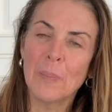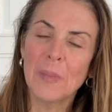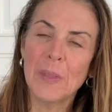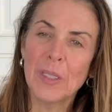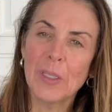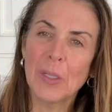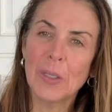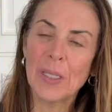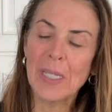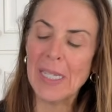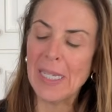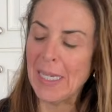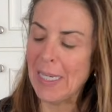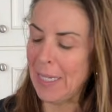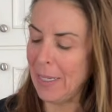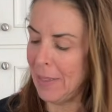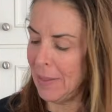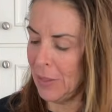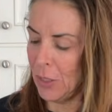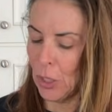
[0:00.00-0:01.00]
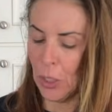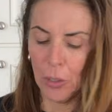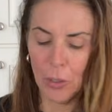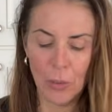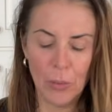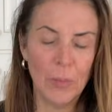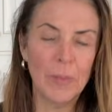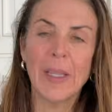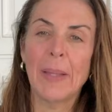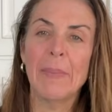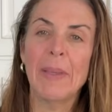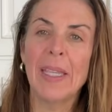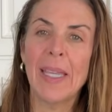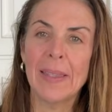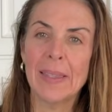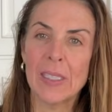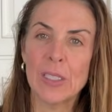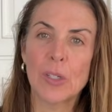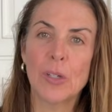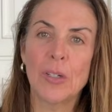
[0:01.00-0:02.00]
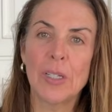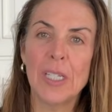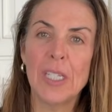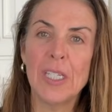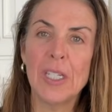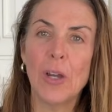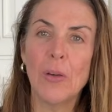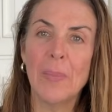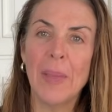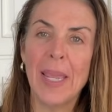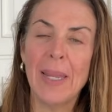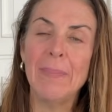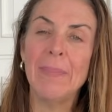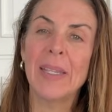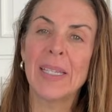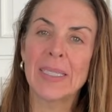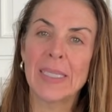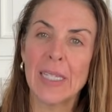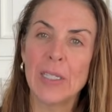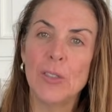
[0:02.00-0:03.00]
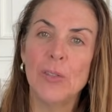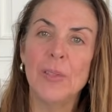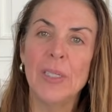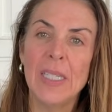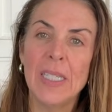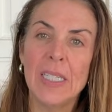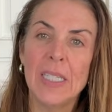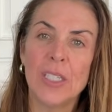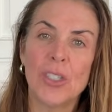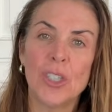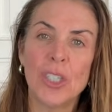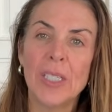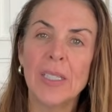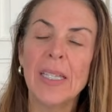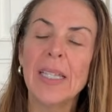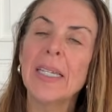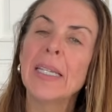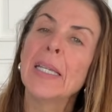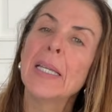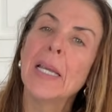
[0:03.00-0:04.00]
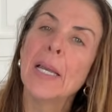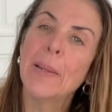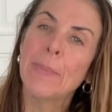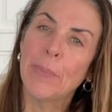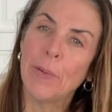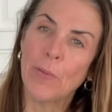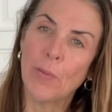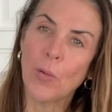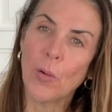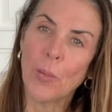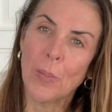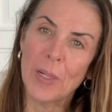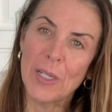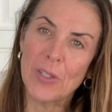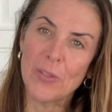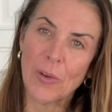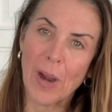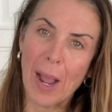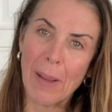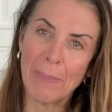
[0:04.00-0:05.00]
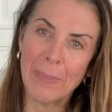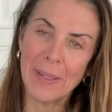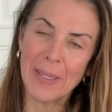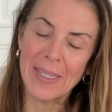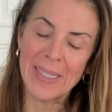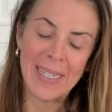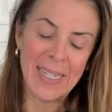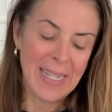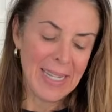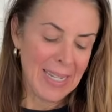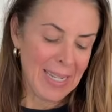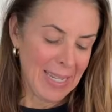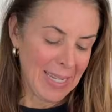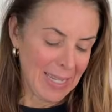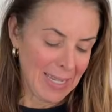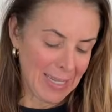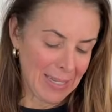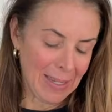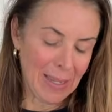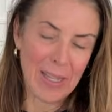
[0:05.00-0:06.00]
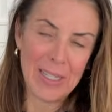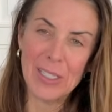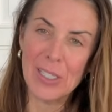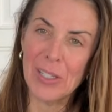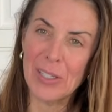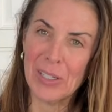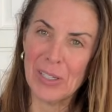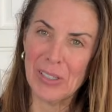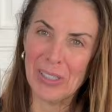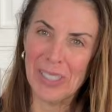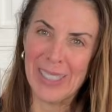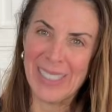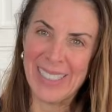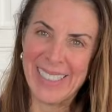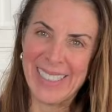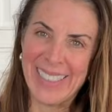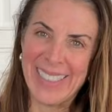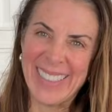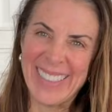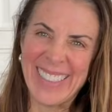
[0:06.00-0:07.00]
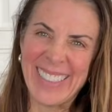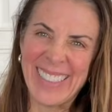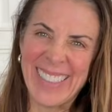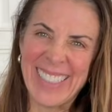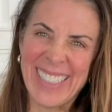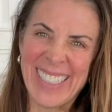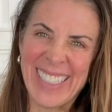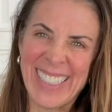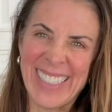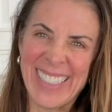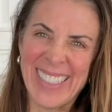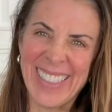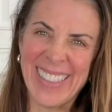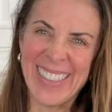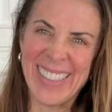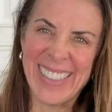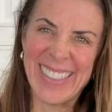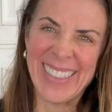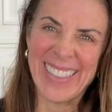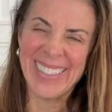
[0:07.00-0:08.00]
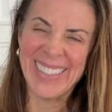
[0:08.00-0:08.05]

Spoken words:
cookie dough made, because I do need to chill it before we drop it onto the cookie sheet. So let's get started.